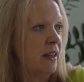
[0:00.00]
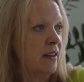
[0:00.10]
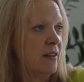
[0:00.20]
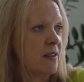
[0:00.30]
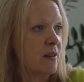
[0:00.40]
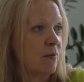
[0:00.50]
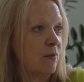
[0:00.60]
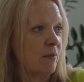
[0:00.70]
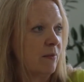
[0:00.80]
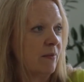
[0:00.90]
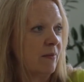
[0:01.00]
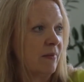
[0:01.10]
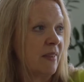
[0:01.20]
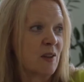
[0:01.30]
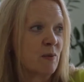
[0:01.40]
because
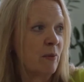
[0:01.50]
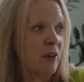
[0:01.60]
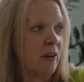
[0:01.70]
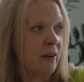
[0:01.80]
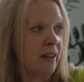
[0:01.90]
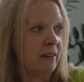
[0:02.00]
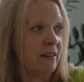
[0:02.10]
that's where we're going.